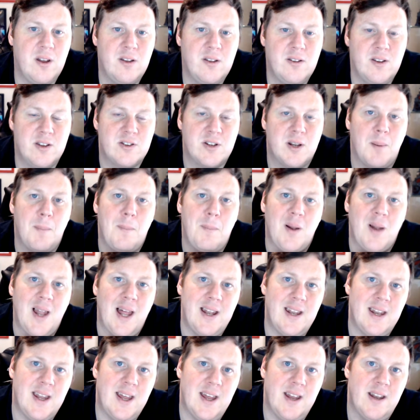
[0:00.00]
it's going to
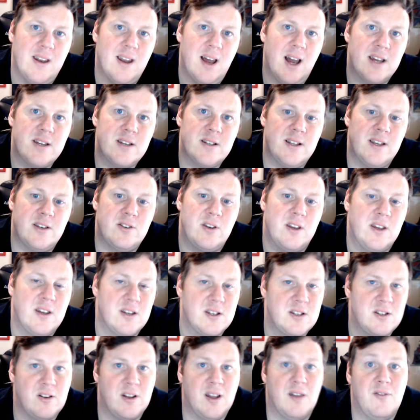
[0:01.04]
blend it in nicely so you can
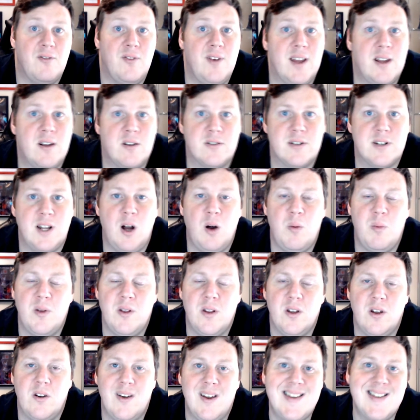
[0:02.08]
still get vehicles and that up in
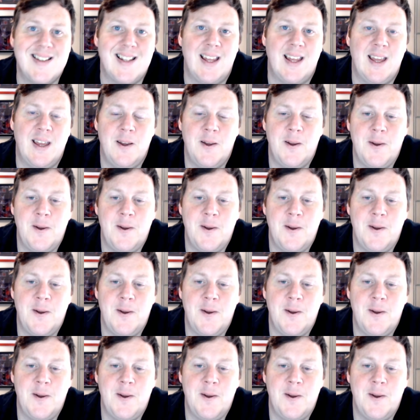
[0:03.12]
there easily.